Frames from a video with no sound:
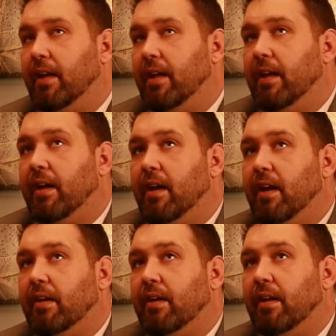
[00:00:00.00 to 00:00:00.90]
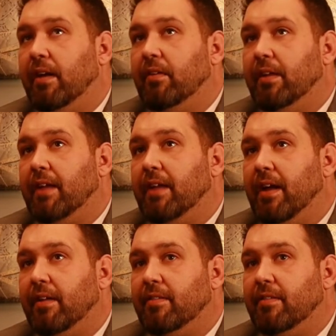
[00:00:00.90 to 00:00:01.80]
and I, I I look at that
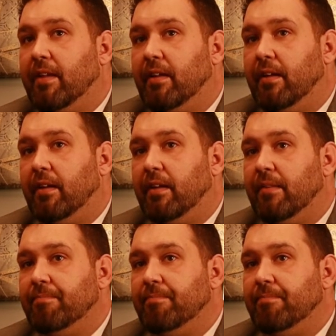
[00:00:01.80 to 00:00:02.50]
and I say like,